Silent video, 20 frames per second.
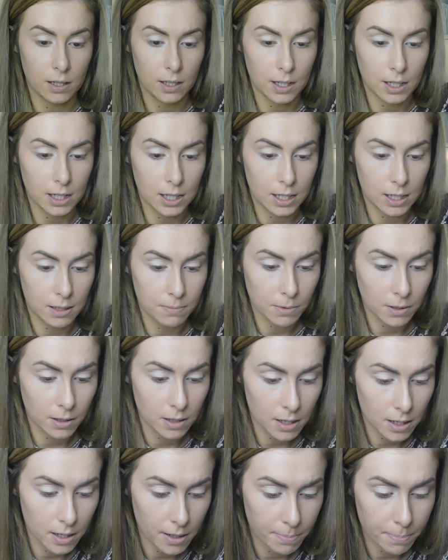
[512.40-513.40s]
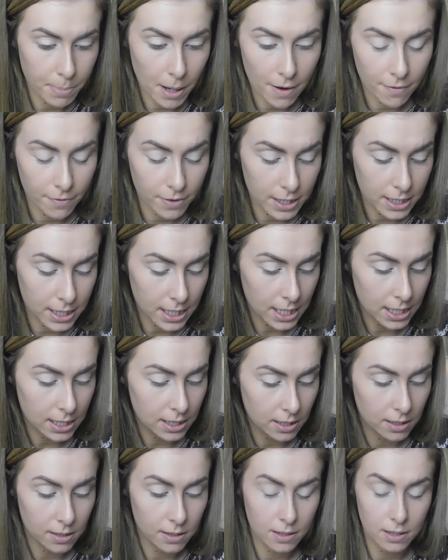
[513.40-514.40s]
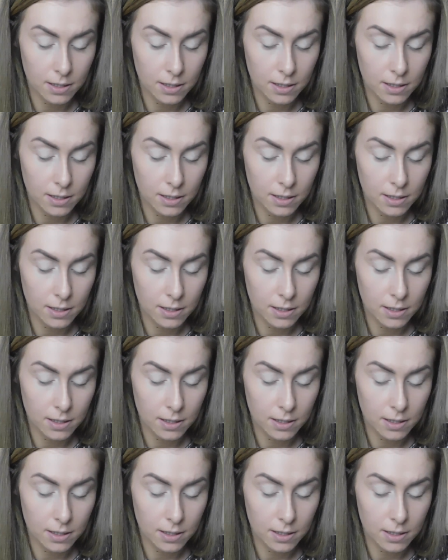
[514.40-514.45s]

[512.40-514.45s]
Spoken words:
And I'm going to buff this in